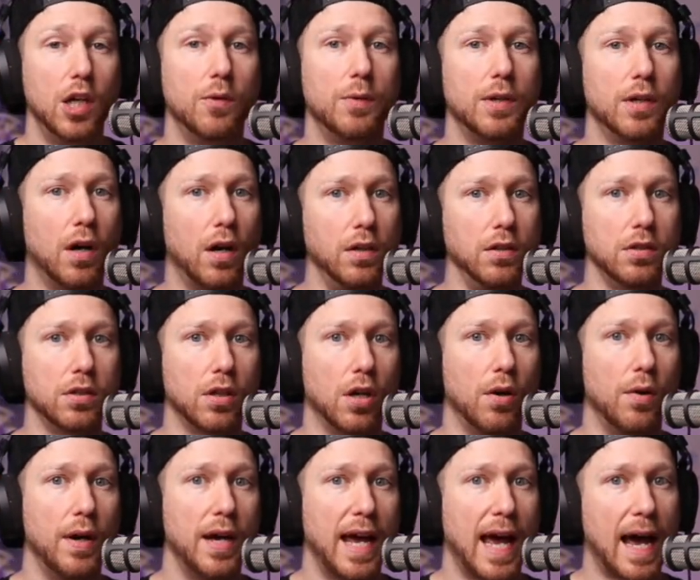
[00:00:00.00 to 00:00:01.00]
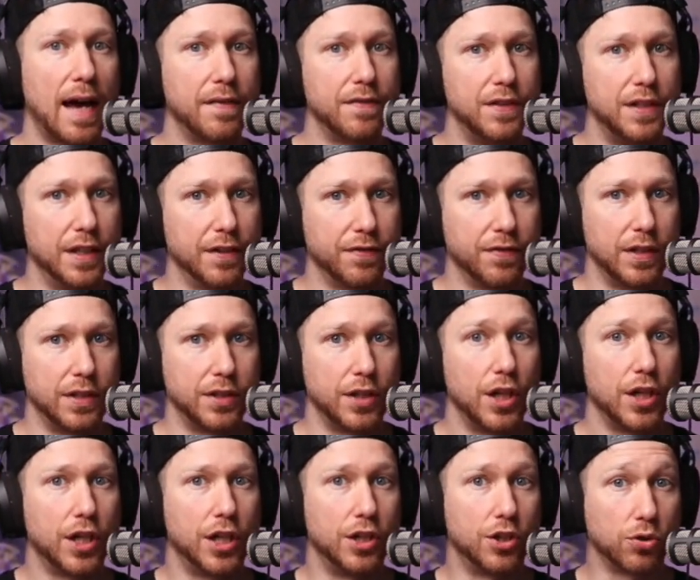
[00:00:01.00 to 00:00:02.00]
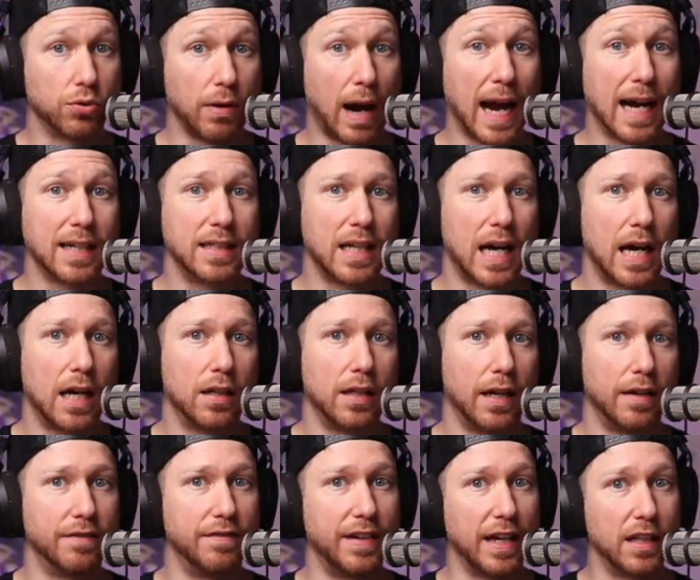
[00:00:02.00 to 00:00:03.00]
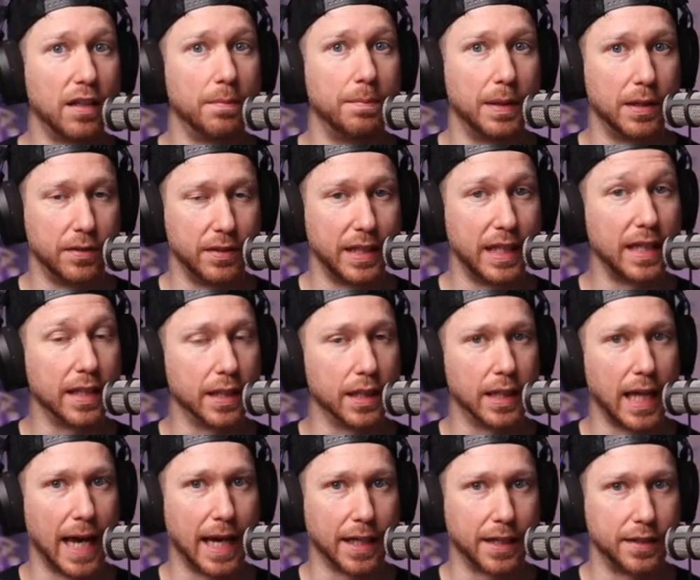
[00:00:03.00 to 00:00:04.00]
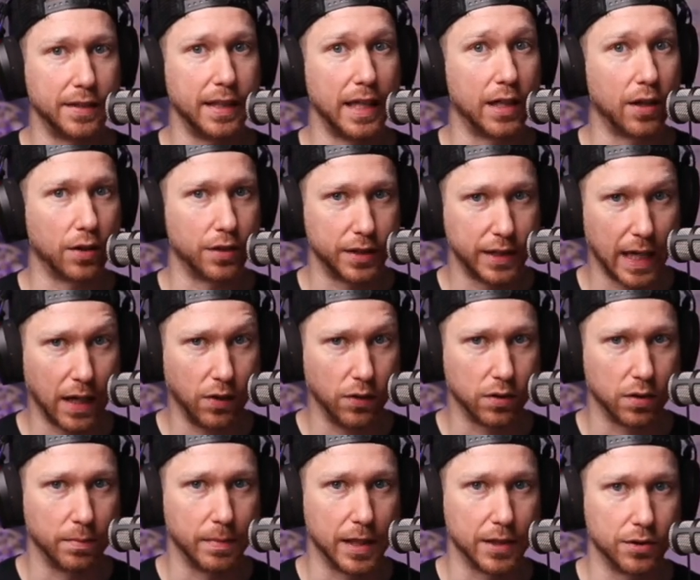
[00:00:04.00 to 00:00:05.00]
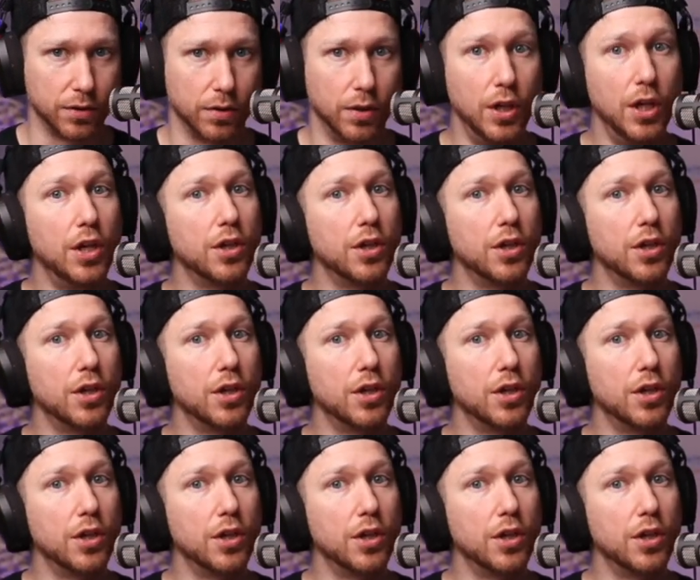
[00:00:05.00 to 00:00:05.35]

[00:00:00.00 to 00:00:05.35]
we also have different contractile availability lengths in our skeletal muscle.